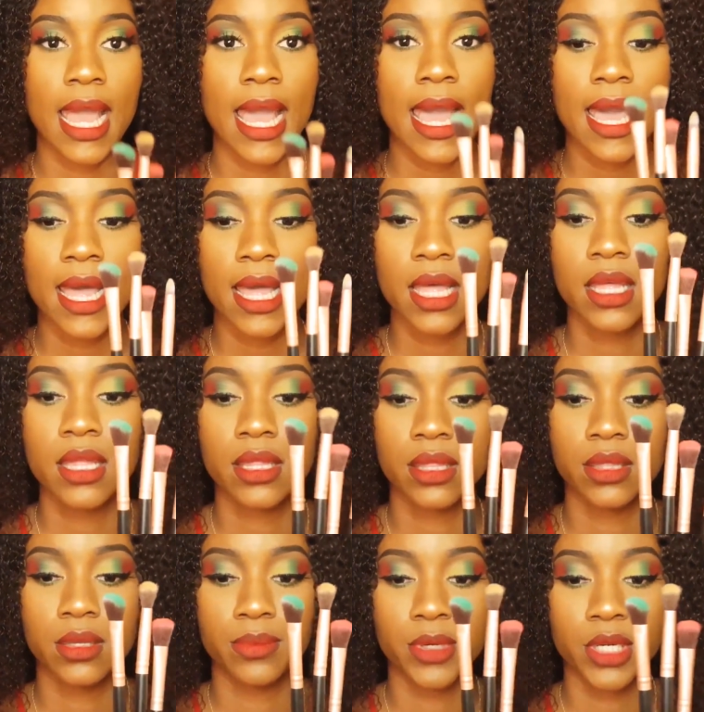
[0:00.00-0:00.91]
are
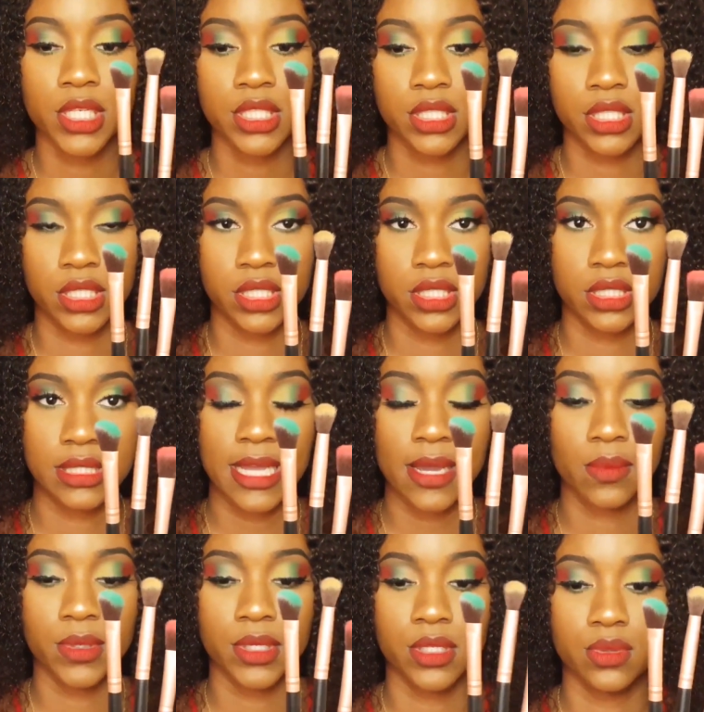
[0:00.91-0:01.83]
the brushes
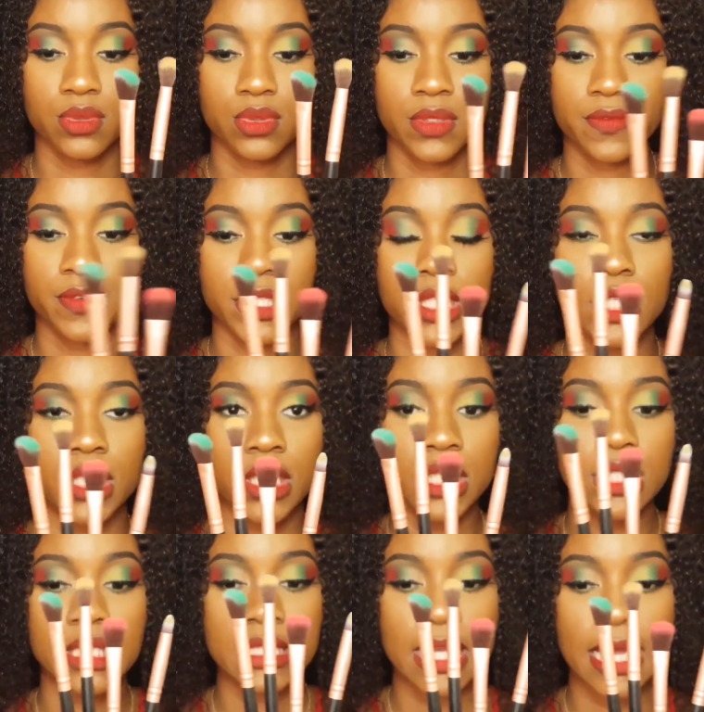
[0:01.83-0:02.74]
that we use for the
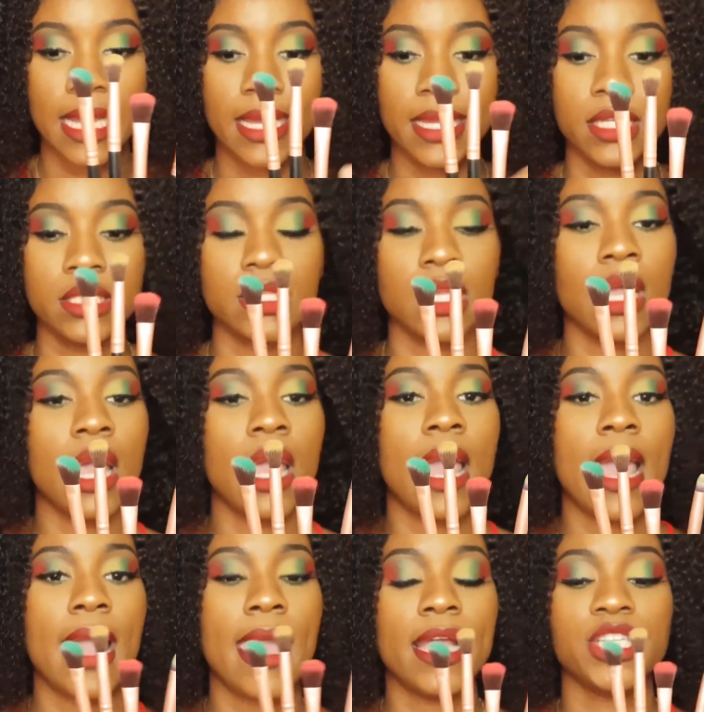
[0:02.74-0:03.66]
good size,
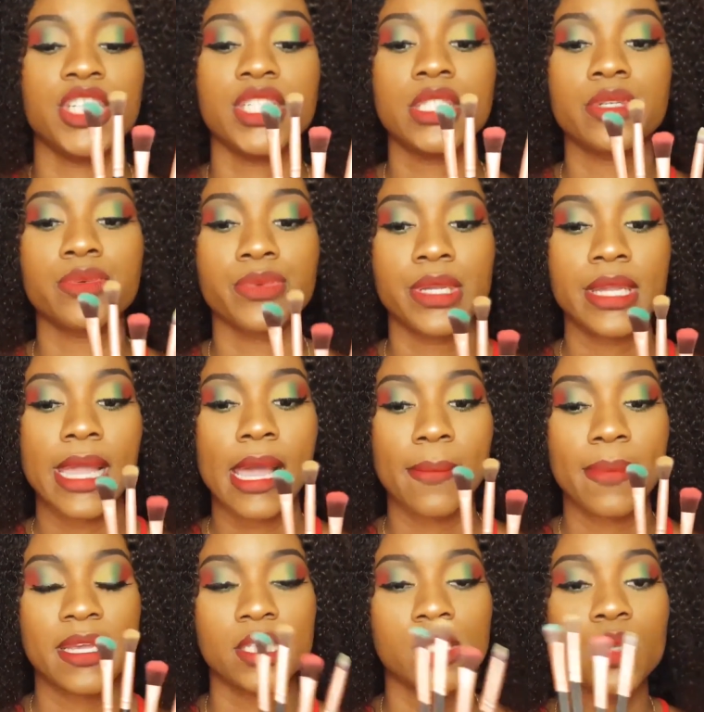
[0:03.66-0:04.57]
and just a
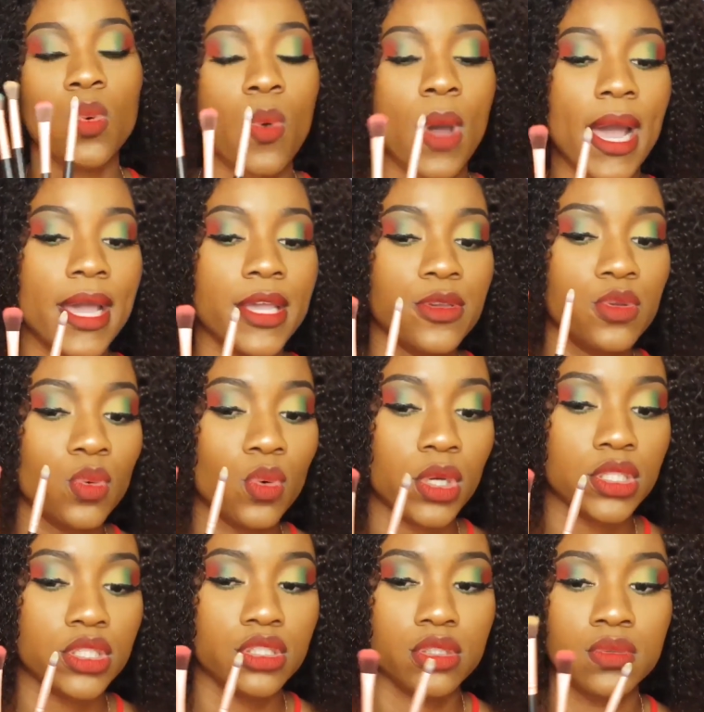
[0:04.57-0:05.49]
recap as to why you'd
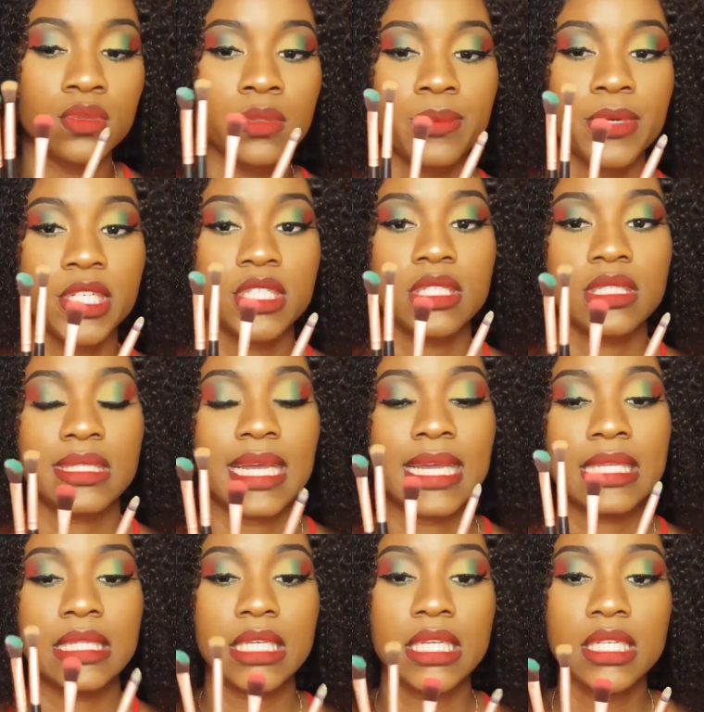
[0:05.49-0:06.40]
want to use brushes
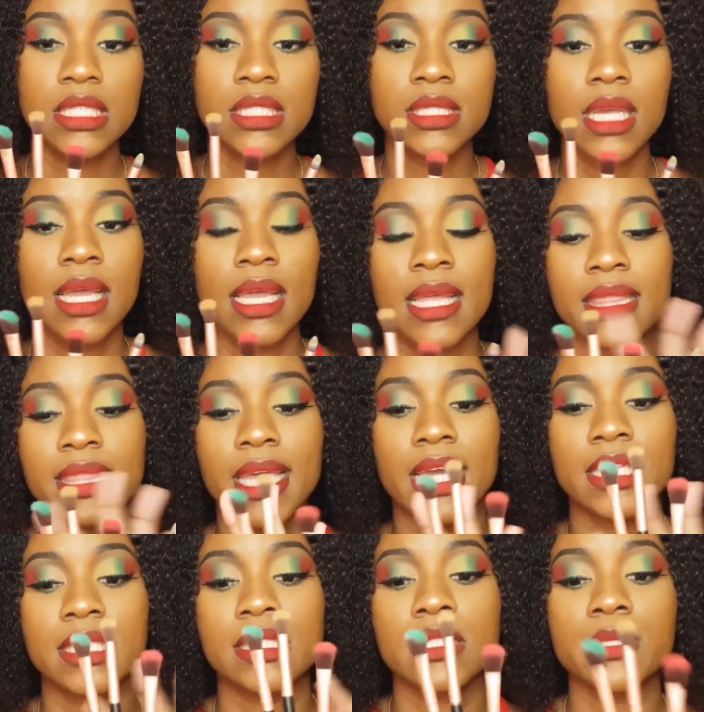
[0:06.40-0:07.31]
like these. They
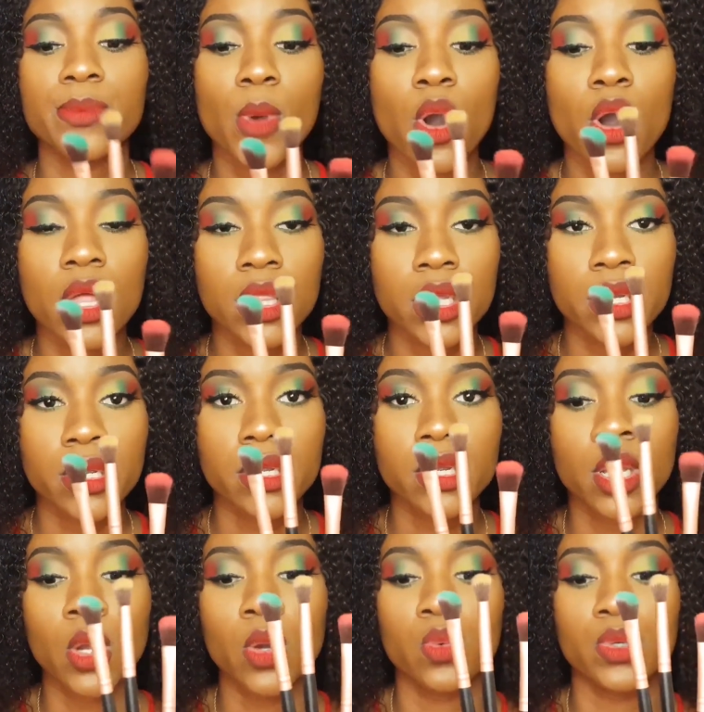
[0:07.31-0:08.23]
are
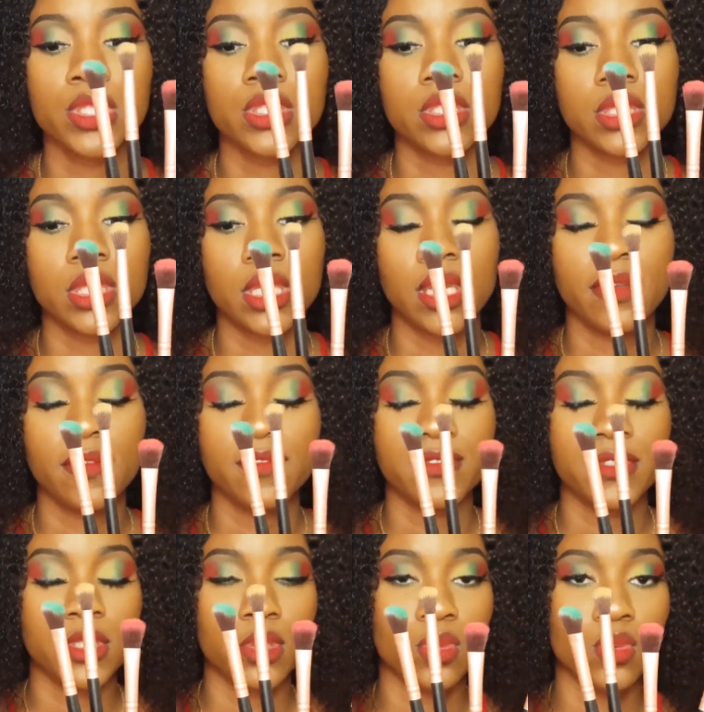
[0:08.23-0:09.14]
smaller, which
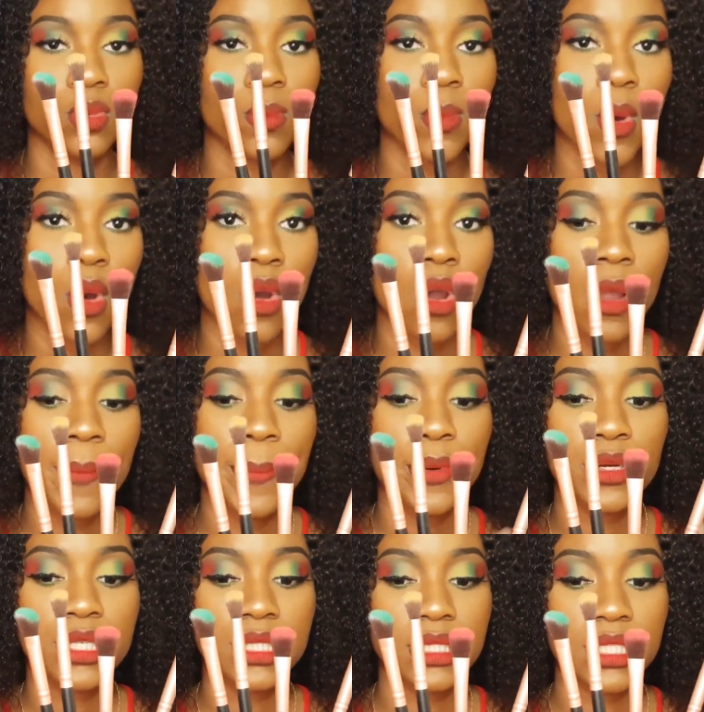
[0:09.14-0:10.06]
gives you more
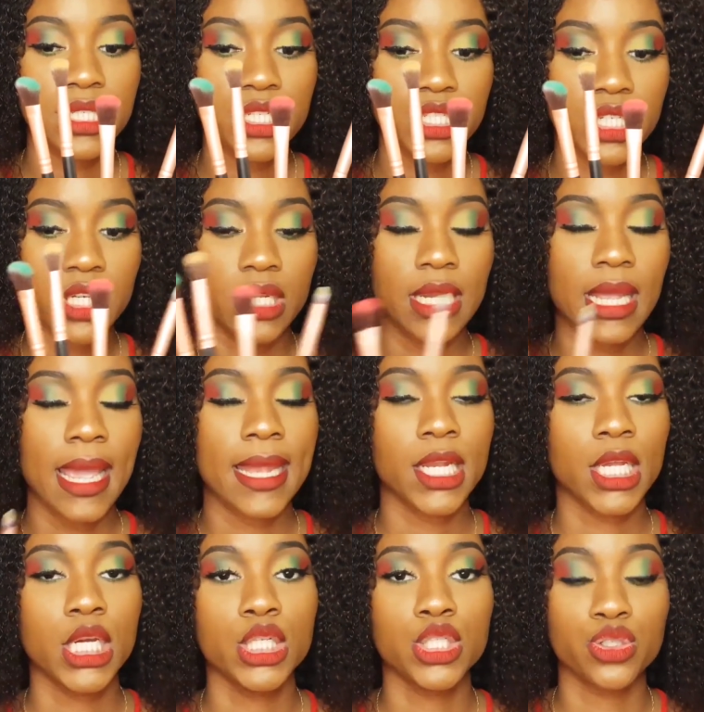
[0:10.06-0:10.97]
precision
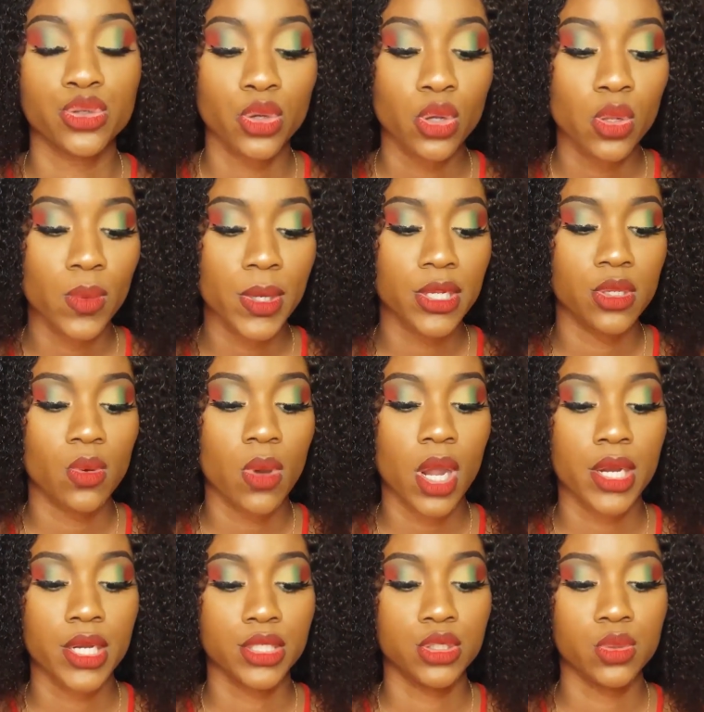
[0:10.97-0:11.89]
and control when you
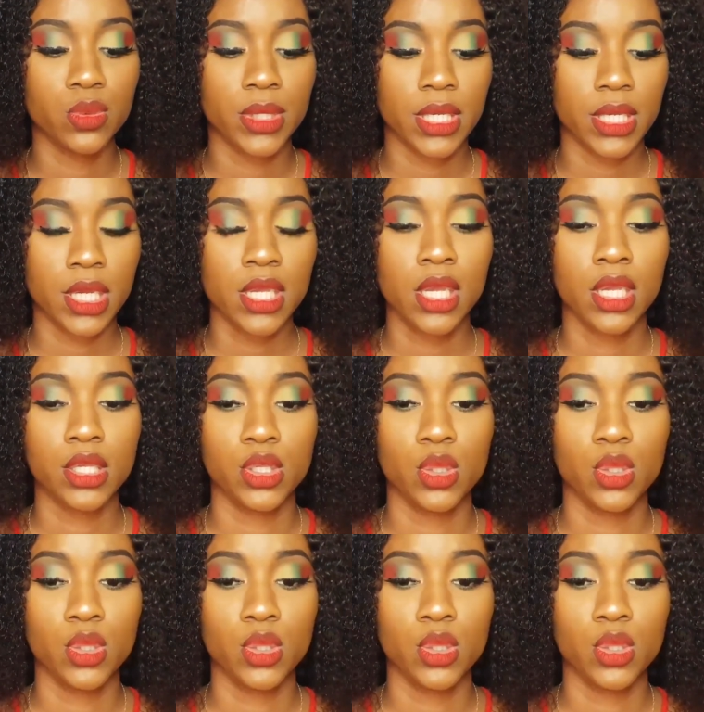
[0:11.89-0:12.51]
are doing